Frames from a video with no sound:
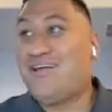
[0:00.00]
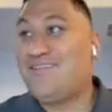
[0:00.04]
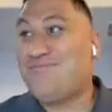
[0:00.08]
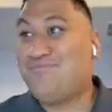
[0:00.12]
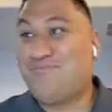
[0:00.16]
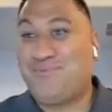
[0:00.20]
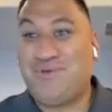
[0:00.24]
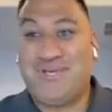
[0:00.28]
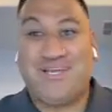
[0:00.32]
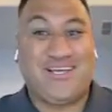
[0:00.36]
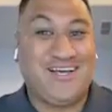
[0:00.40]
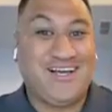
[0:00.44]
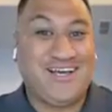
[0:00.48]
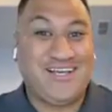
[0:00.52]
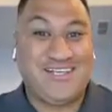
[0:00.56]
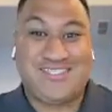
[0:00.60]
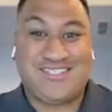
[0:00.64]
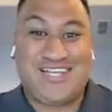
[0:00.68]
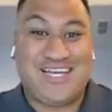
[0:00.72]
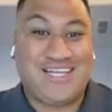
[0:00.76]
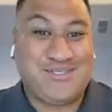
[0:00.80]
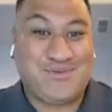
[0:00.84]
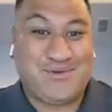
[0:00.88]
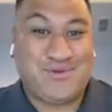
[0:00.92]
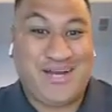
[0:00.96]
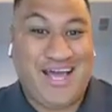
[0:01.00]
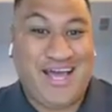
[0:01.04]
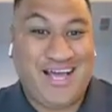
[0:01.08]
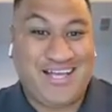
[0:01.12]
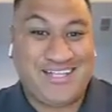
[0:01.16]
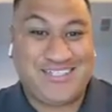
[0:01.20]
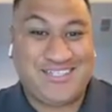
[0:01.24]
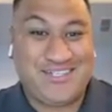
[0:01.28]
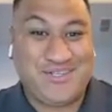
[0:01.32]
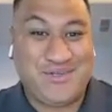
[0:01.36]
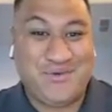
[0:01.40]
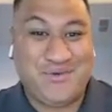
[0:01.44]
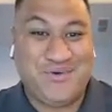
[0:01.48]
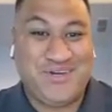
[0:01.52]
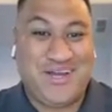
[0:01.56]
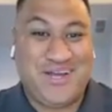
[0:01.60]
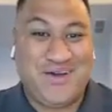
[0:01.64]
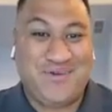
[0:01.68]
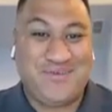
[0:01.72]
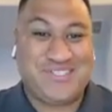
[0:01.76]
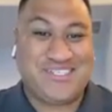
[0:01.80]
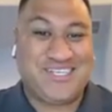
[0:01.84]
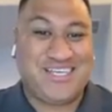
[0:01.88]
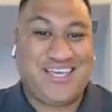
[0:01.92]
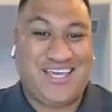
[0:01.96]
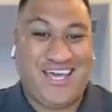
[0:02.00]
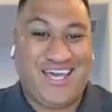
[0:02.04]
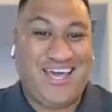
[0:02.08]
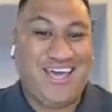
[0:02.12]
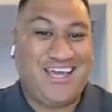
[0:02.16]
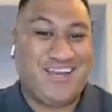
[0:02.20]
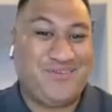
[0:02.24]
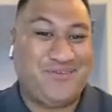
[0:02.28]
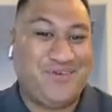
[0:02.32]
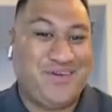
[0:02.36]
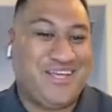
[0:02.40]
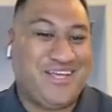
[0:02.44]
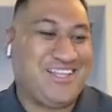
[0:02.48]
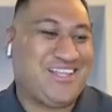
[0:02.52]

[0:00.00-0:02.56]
because that's what I had to do when I was a kid. We